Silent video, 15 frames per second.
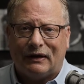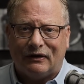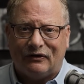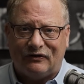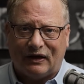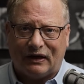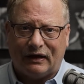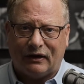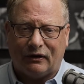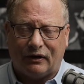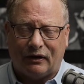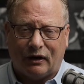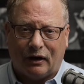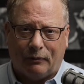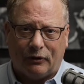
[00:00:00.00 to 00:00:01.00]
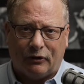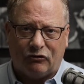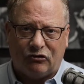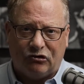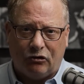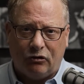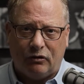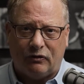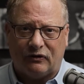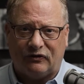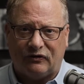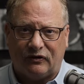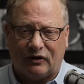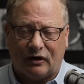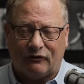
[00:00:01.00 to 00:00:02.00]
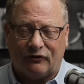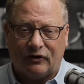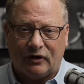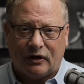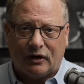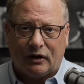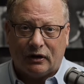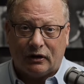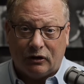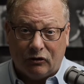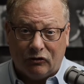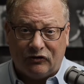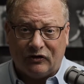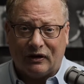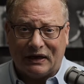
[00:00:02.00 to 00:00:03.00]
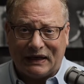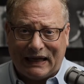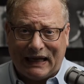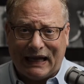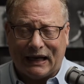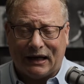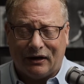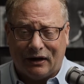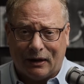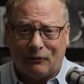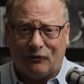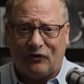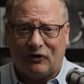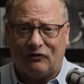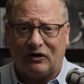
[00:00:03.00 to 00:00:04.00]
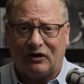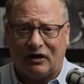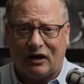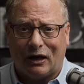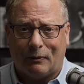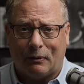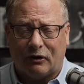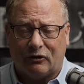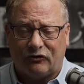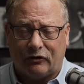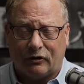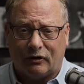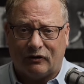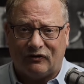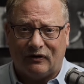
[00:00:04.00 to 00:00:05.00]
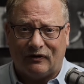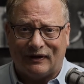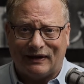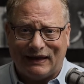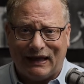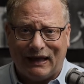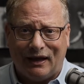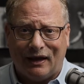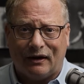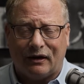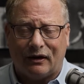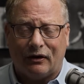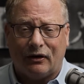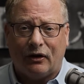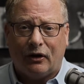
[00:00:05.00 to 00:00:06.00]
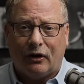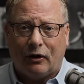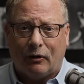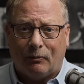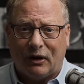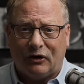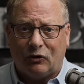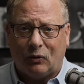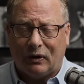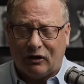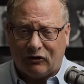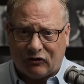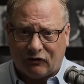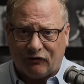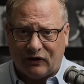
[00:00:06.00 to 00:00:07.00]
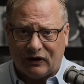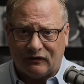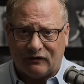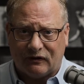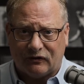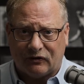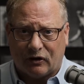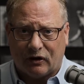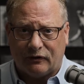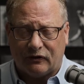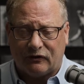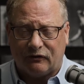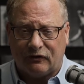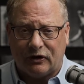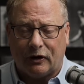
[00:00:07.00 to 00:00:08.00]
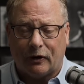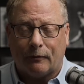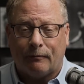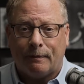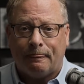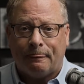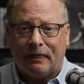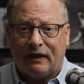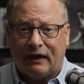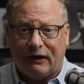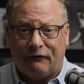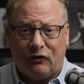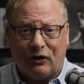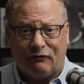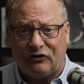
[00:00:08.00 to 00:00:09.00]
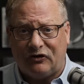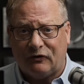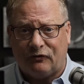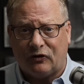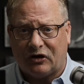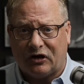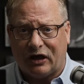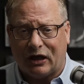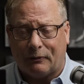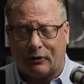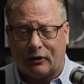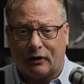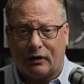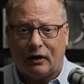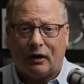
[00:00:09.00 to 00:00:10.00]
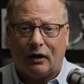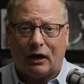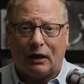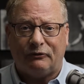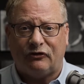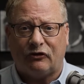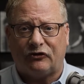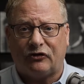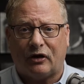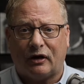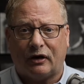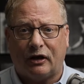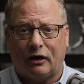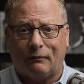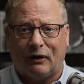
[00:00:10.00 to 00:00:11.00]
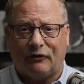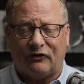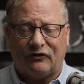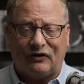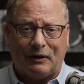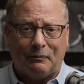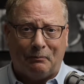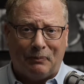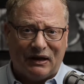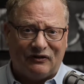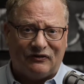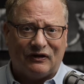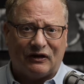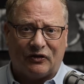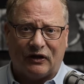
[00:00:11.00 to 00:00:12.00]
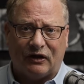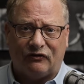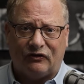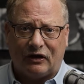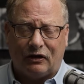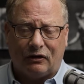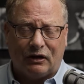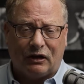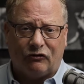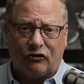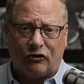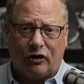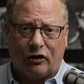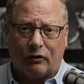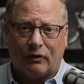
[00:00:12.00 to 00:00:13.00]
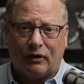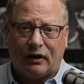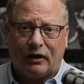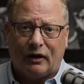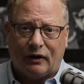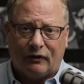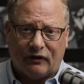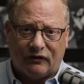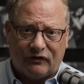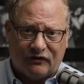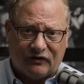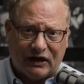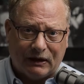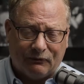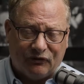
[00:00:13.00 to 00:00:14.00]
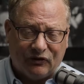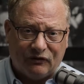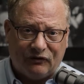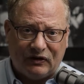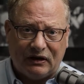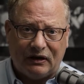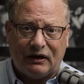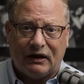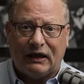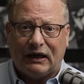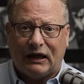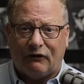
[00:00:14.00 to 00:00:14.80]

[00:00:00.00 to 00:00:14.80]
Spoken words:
Secondly, I'm going to show you this stuff using a Canon M50 camera. So you're going to see the Canon menu interfaces on this video. If you have a different camera, I'm still talking about the same basic things that you need to know. This is an M50.